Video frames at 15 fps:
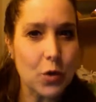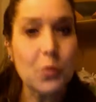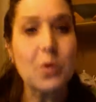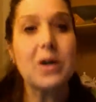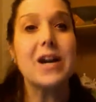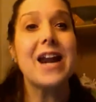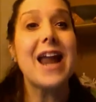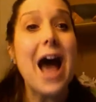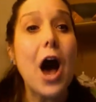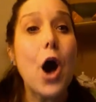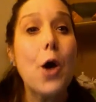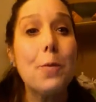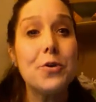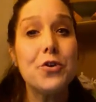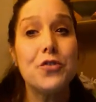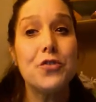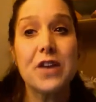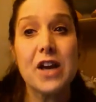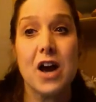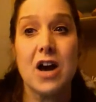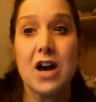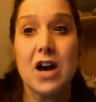We're now moving
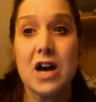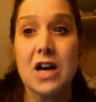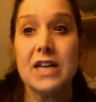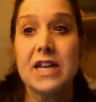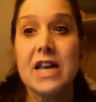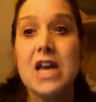on